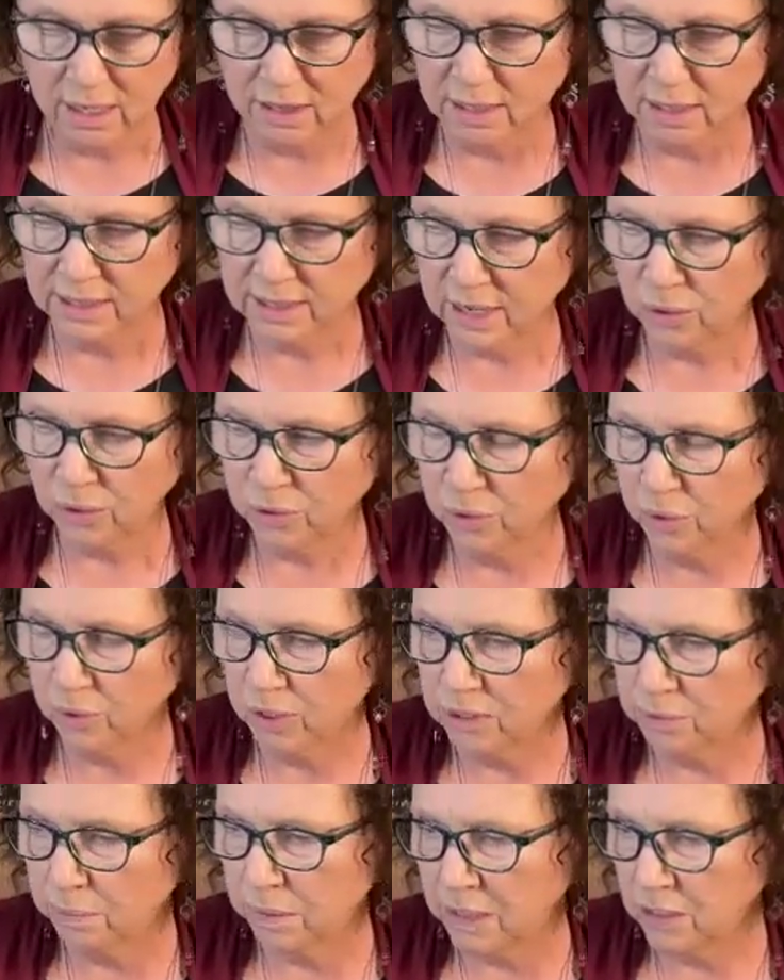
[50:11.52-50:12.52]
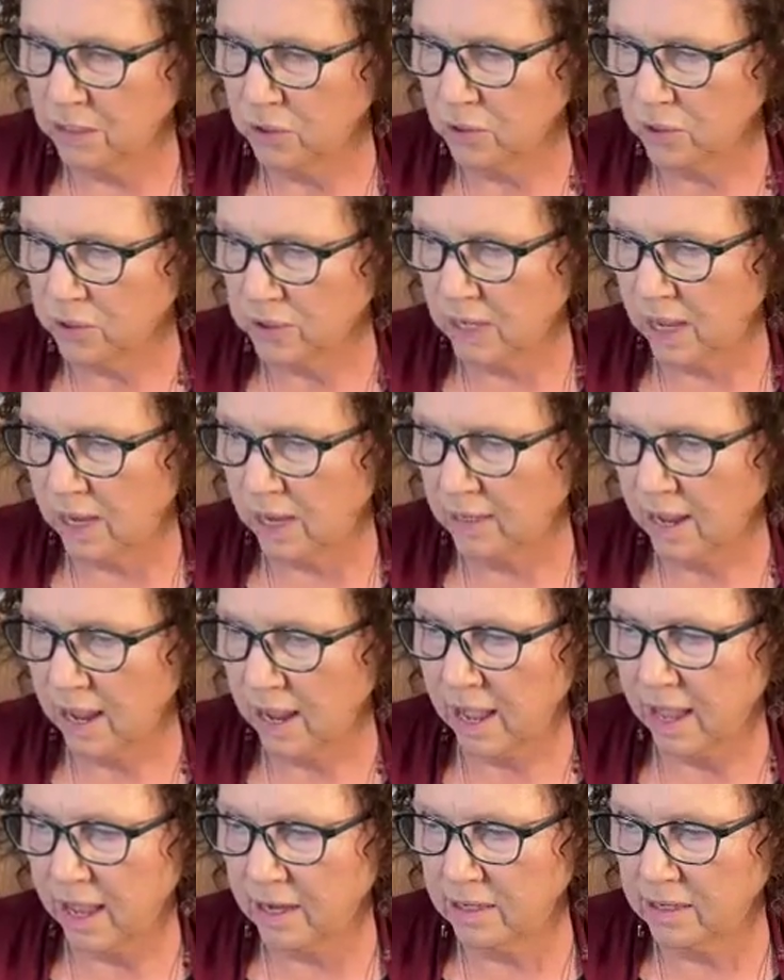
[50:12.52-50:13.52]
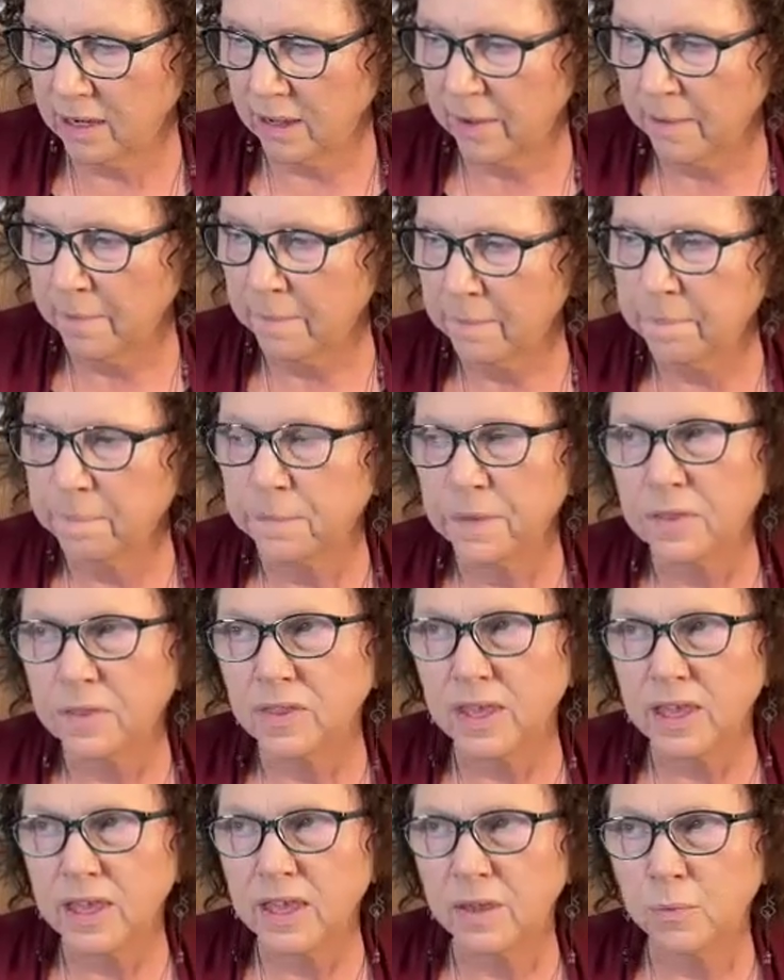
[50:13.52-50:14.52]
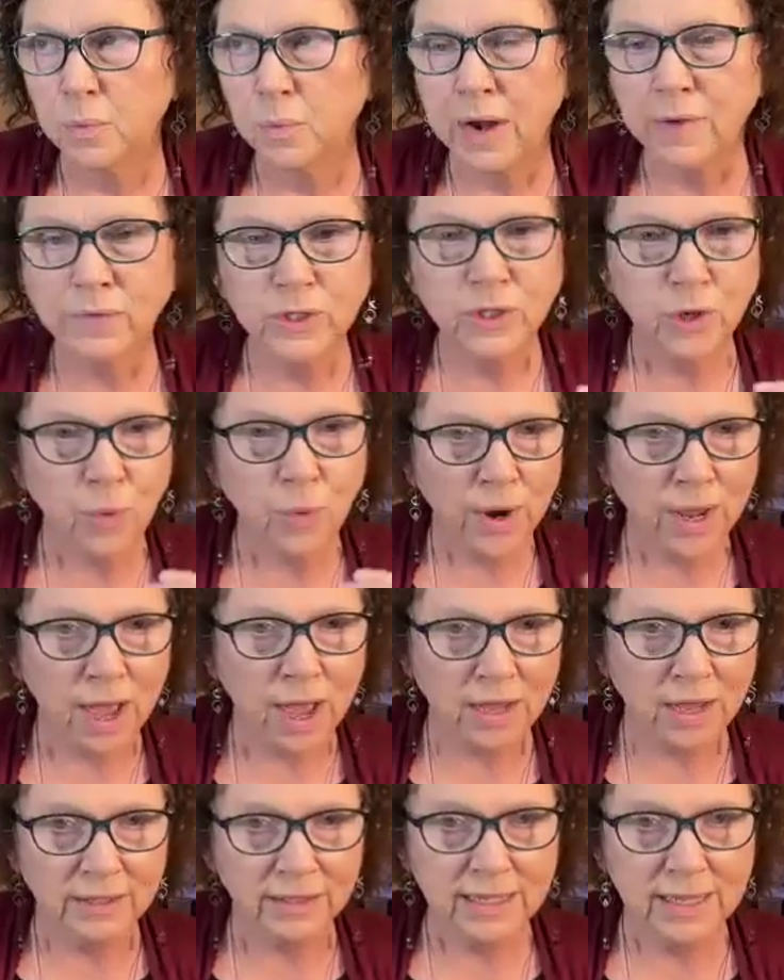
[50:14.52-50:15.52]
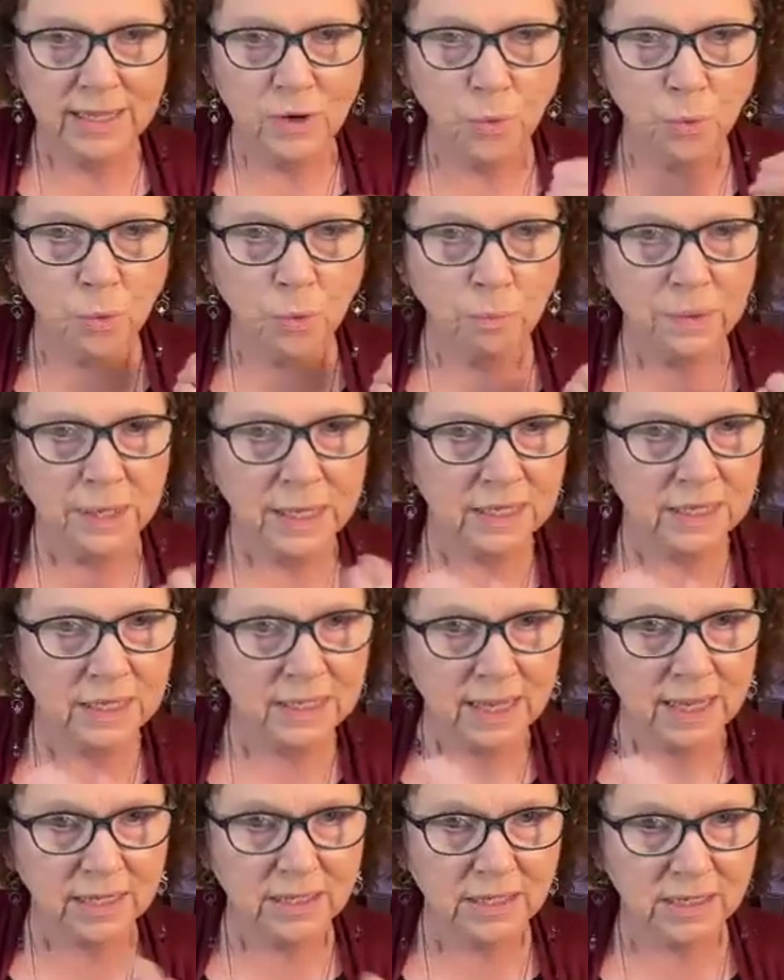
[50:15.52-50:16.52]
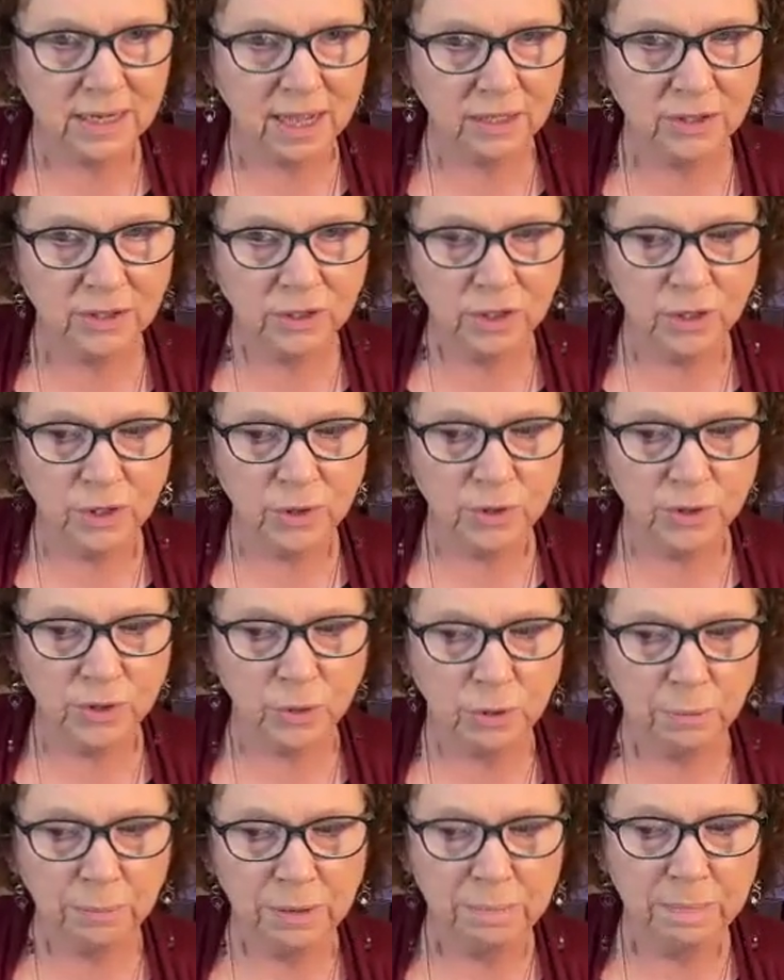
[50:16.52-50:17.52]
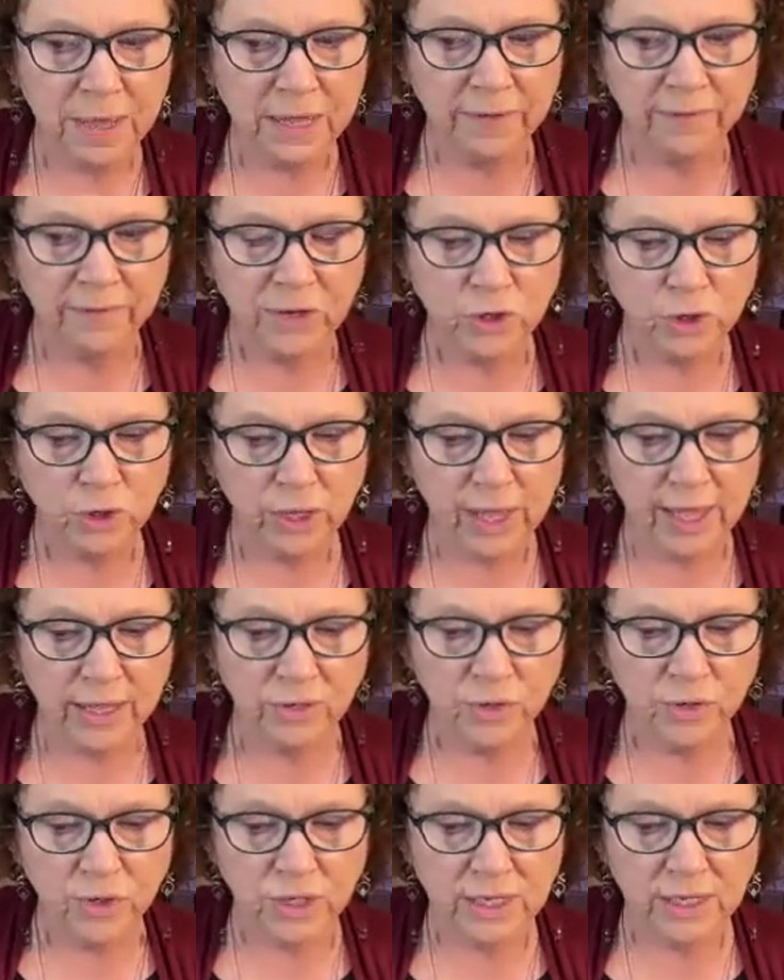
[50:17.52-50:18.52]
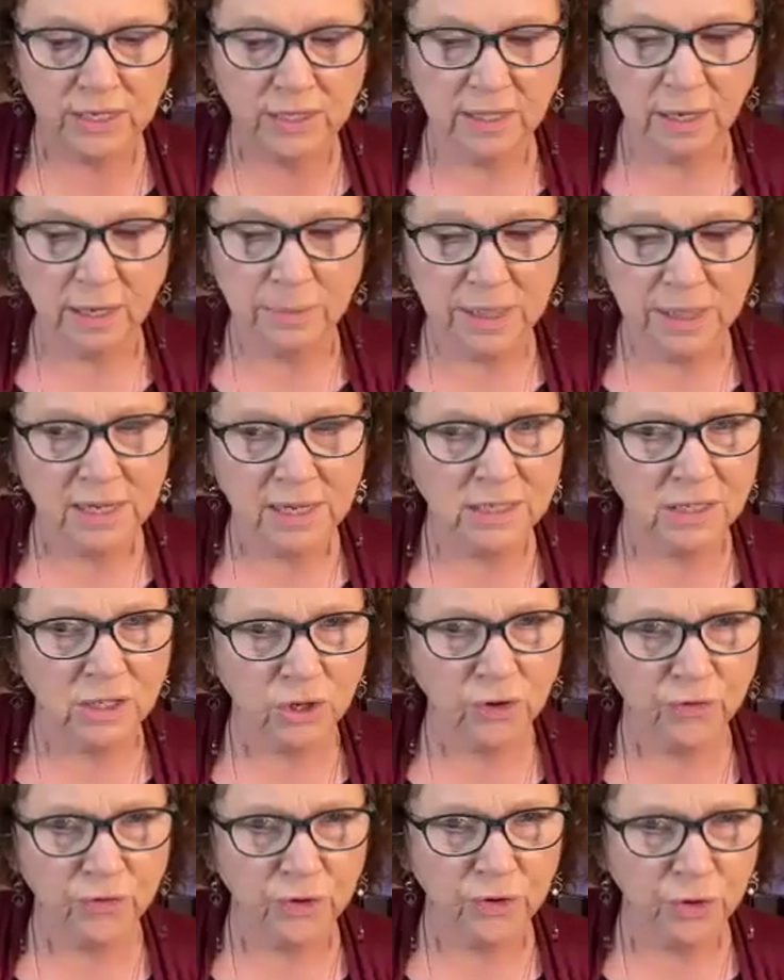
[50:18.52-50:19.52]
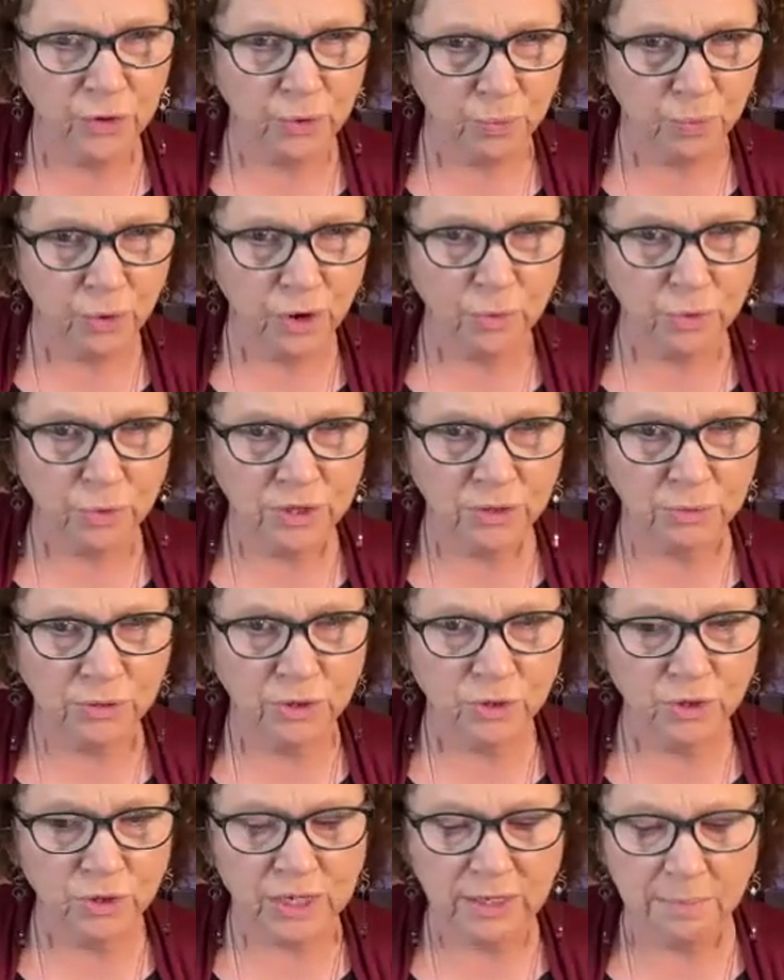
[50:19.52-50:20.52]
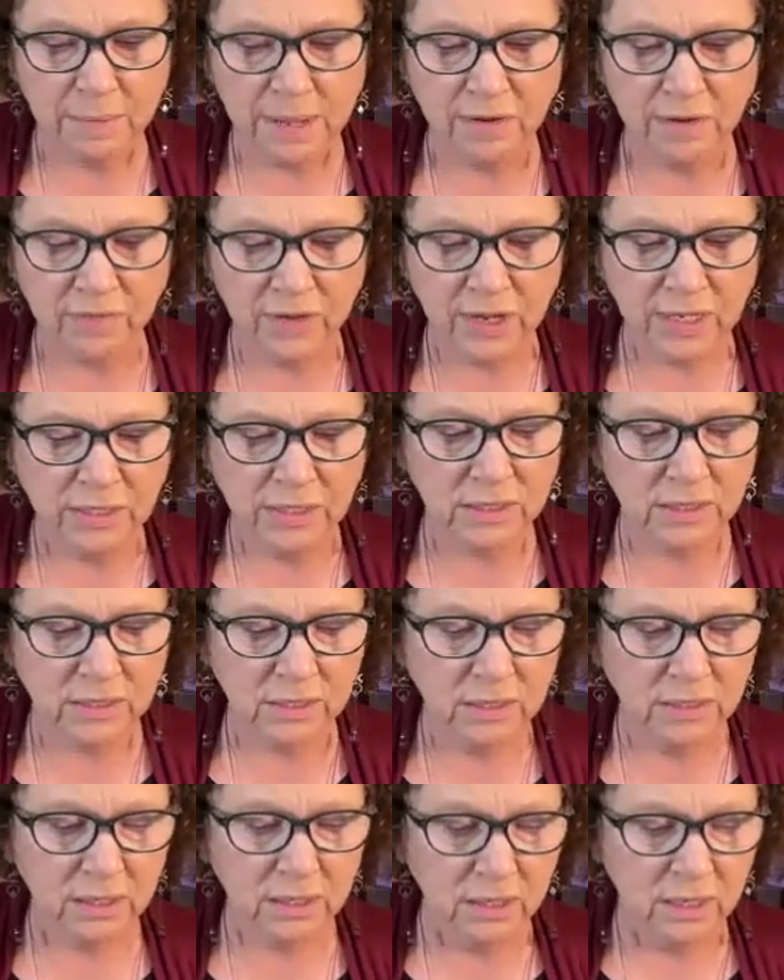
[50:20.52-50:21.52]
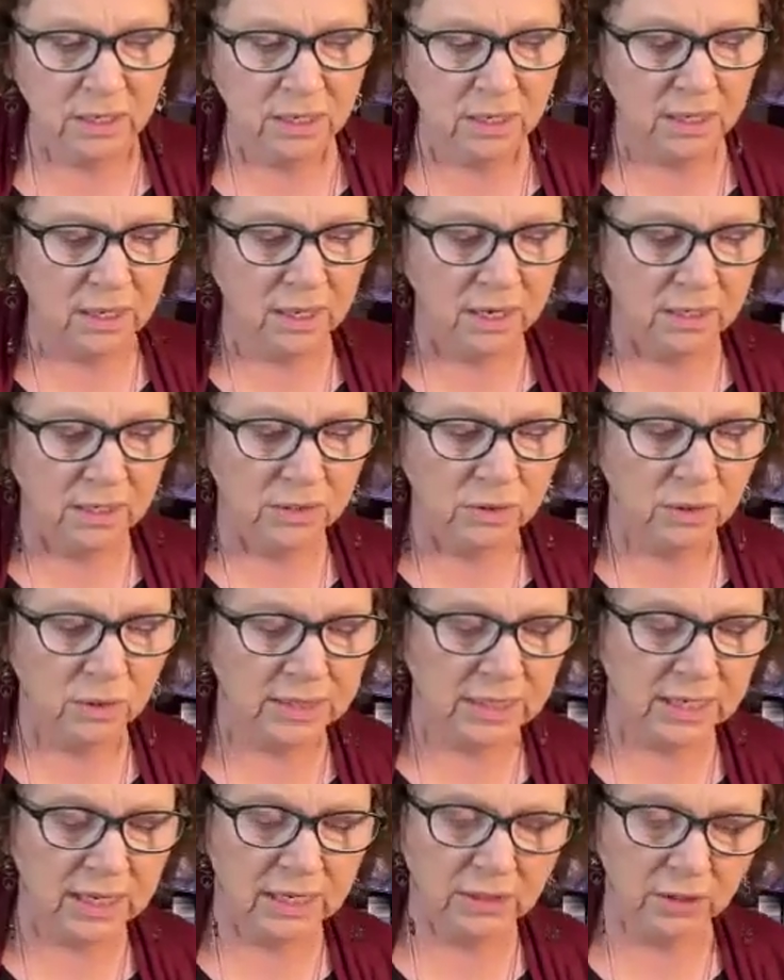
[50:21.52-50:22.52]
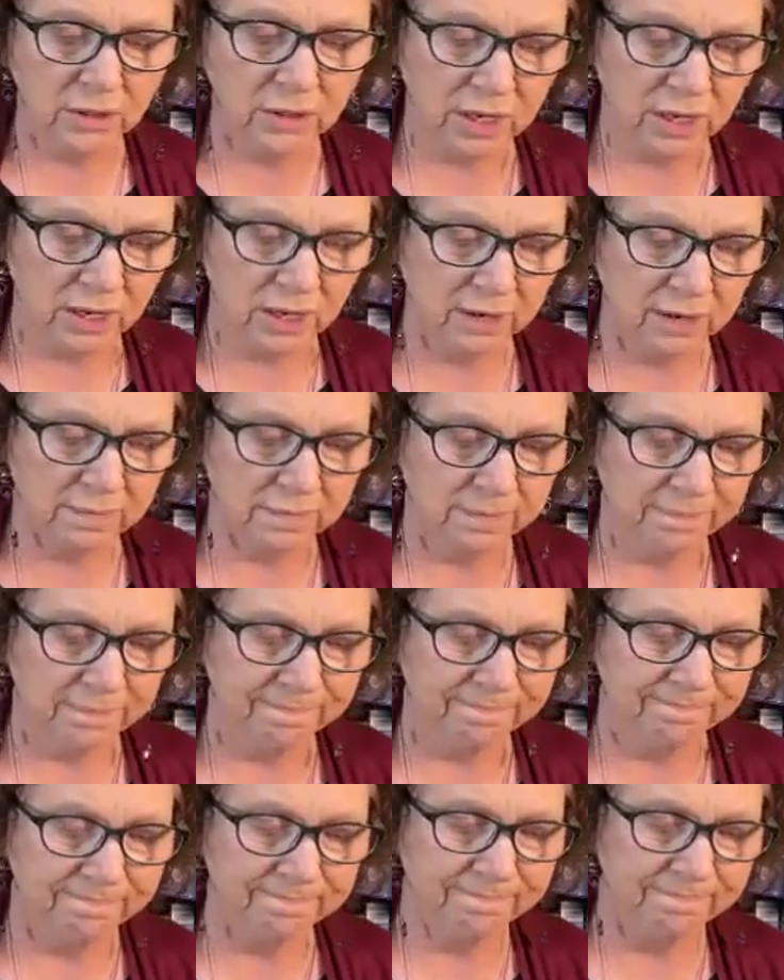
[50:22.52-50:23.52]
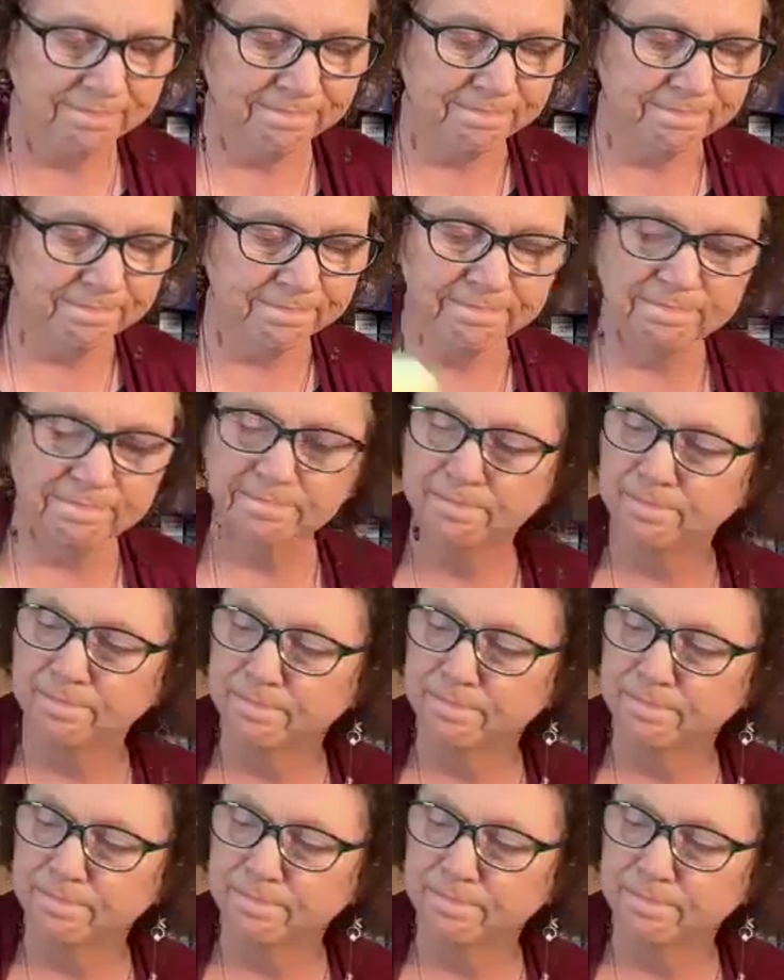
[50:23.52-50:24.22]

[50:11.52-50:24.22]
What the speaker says: The South Node has been in your sign. And the whatever's going on in Leo will be in a sextile to you. So it'll be beneficial energy that'll be easier for you to work with when you're trying to manifest. So let's take a look here. Page